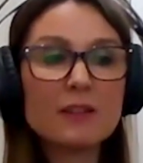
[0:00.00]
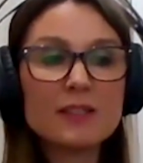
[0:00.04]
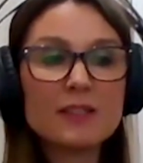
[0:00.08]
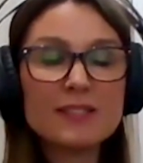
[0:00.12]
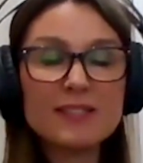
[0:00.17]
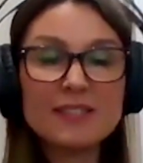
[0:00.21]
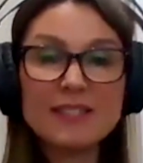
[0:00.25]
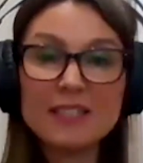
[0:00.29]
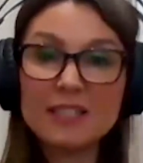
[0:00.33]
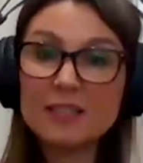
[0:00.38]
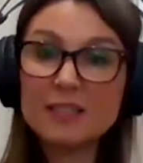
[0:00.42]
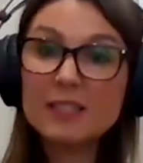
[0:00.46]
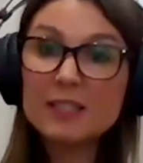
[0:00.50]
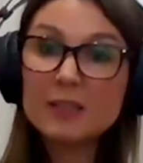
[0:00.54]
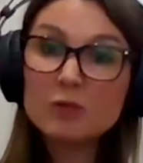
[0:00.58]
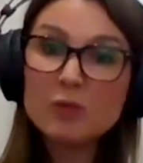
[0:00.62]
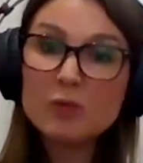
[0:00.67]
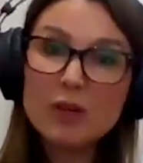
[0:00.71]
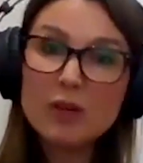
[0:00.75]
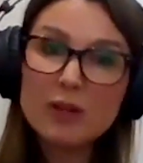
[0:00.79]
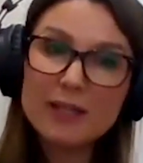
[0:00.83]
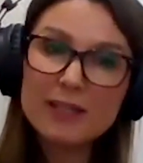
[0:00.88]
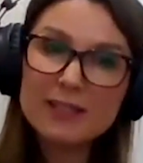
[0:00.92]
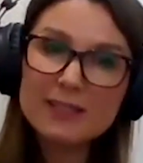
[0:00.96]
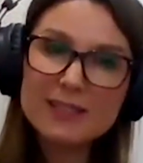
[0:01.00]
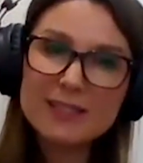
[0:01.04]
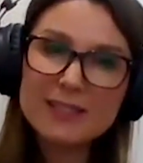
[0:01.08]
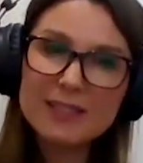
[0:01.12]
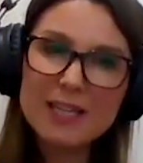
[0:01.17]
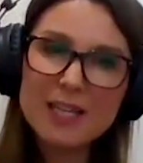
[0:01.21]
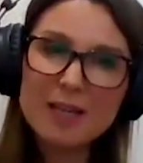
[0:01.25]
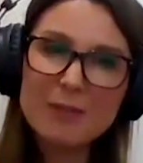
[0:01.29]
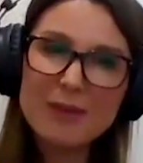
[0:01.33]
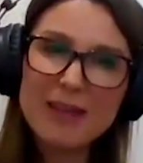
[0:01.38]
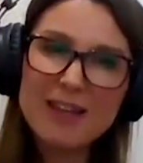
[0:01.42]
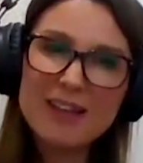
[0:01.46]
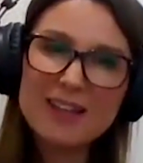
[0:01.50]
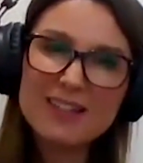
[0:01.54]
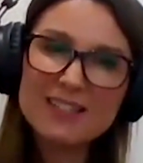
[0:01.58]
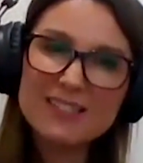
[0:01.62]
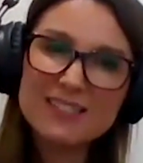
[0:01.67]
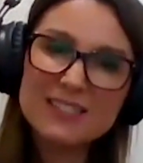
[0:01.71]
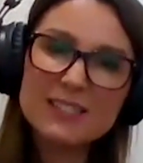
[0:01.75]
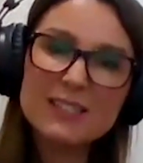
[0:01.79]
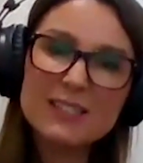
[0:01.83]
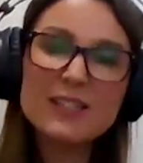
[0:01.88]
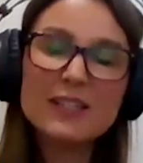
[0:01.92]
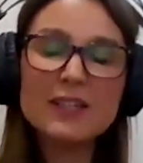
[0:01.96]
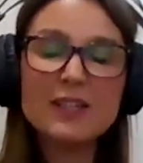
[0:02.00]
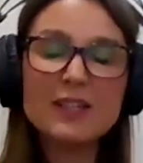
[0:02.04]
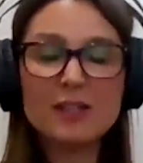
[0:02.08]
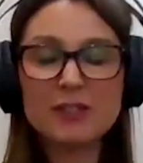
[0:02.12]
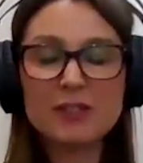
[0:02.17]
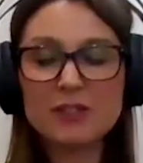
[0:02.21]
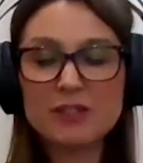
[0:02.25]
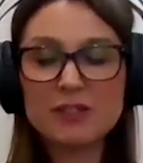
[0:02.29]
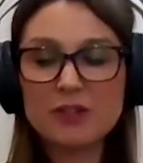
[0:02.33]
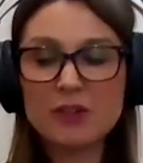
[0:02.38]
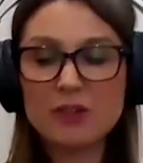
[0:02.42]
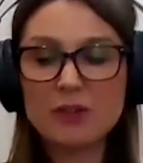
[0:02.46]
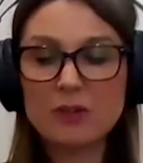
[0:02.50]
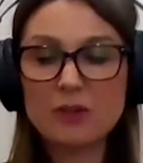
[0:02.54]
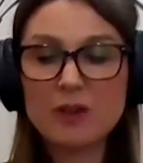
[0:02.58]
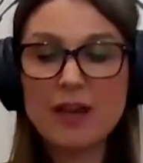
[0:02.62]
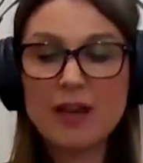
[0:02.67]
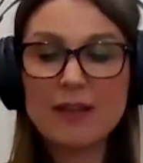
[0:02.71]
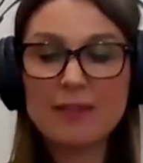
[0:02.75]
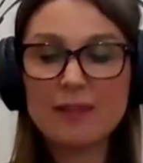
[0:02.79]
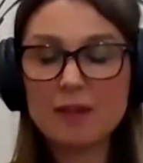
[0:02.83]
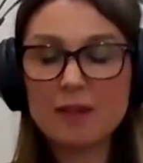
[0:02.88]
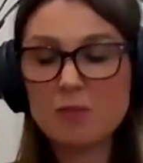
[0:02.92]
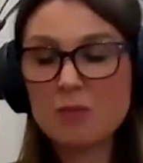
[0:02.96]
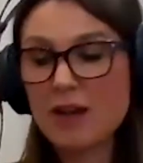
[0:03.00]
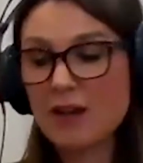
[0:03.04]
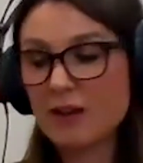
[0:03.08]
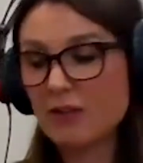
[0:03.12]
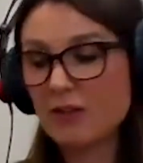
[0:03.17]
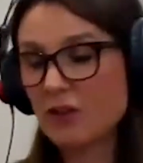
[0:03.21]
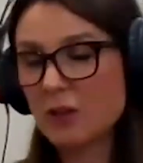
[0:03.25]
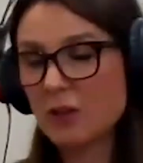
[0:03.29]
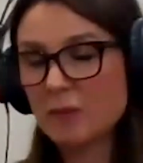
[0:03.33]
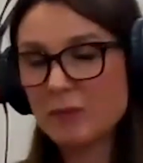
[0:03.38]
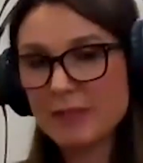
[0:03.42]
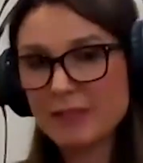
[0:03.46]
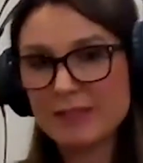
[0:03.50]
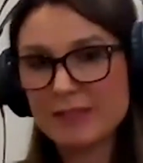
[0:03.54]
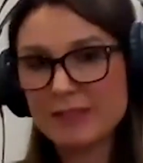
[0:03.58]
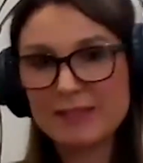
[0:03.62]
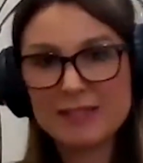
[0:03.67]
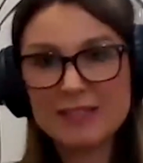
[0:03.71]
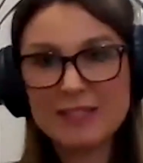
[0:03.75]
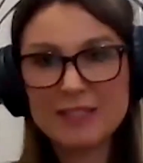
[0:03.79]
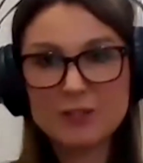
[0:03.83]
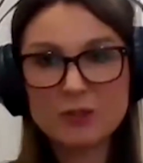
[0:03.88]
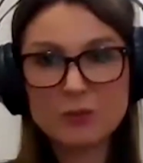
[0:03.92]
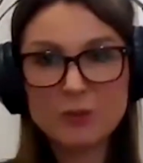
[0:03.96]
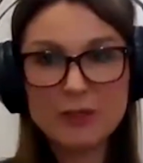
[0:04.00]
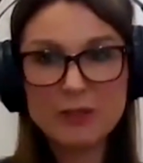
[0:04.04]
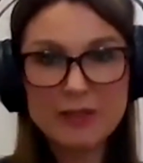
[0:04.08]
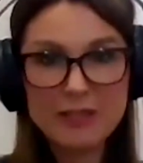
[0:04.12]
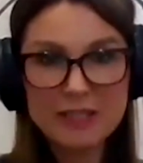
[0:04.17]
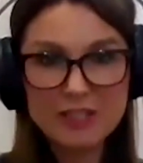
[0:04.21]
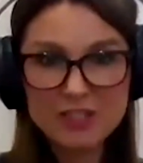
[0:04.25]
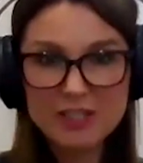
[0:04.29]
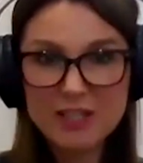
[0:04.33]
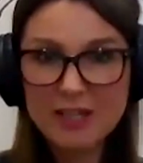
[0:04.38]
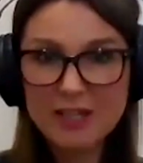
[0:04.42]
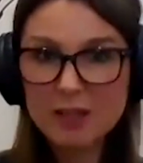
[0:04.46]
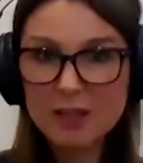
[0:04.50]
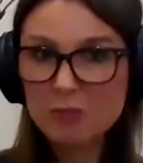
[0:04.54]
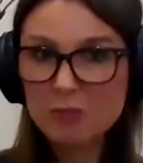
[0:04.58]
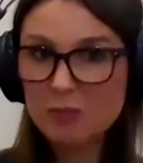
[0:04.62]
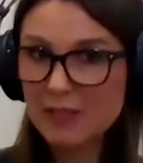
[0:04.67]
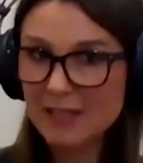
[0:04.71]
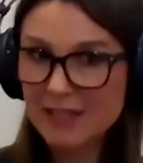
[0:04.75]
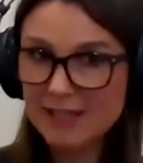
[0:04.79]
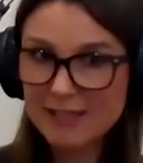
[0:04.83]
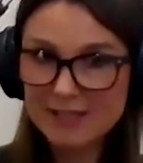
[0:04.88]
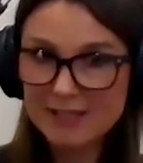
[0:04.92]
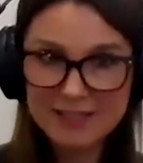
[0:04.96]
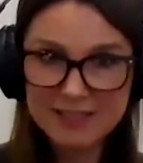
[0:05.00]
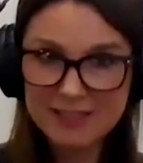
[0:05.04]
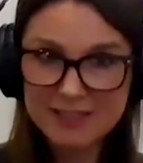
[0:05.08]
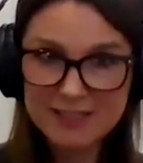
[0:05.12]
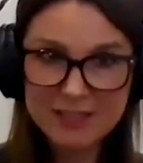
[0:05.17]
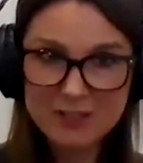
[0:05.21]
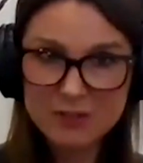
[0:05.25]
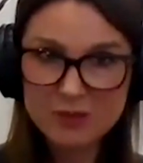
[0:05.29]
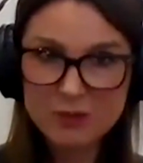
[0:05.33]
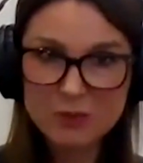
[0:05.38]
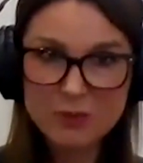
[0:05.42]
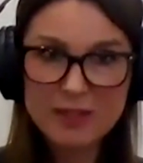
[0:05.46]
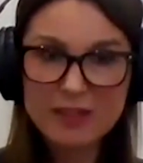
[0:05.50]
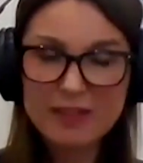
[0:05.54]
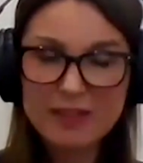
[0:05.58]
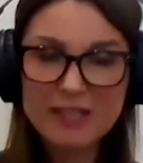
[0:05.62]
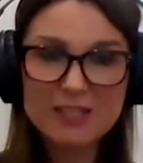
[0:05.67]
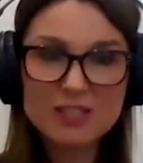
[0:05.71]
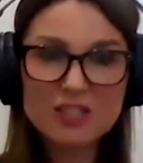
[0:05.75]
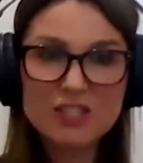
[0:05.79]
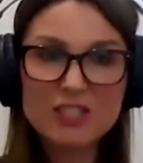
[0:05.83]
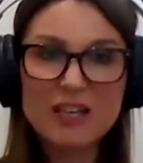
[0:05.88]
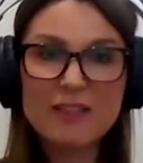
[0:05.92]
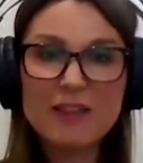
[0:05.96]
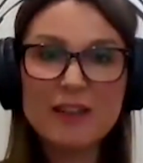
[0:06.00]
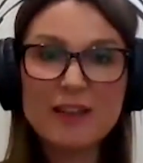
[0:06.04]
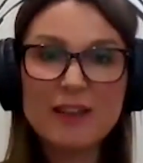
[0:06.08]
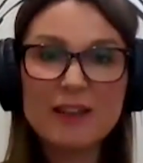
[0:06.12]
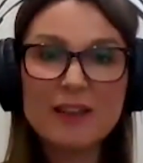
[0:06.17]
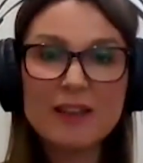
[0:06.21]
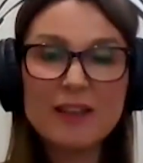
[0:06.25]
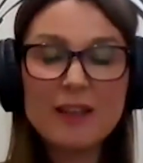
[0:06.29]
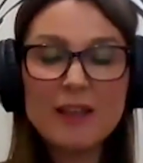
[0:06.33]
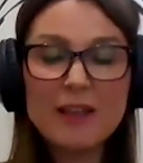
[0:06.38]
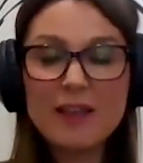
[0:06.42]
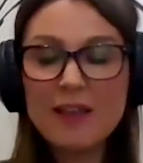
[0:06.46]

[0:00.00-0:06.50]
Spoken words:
signalling products that come out. So other microbes can signal with each other, plants can signal with each other.